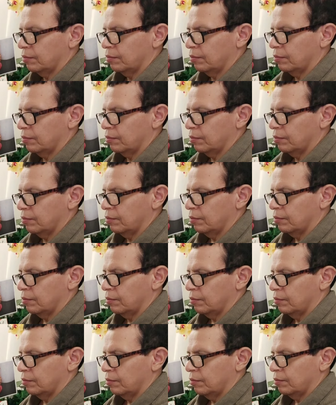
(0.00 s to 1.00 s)

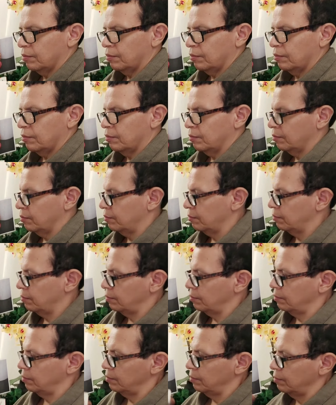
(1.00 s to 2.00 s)

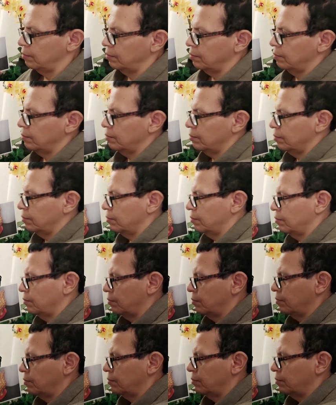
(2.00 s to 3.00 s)

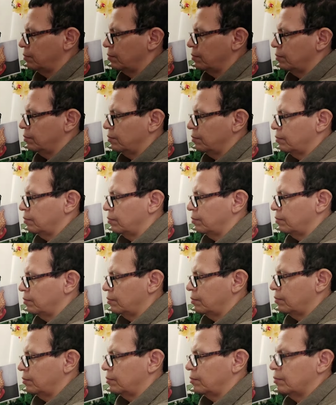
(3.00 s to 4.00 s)

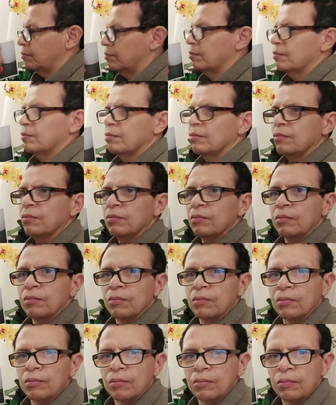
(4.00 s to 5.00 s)

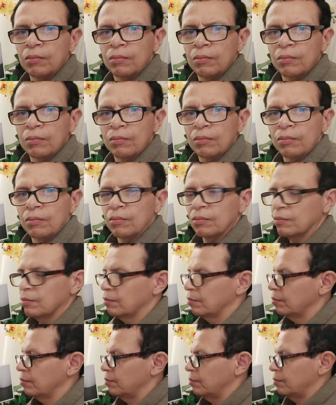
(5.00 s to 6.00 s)

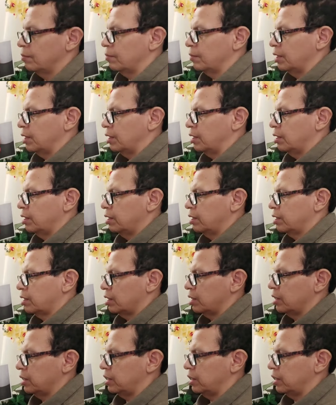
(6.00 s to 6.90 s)
(no one is talking)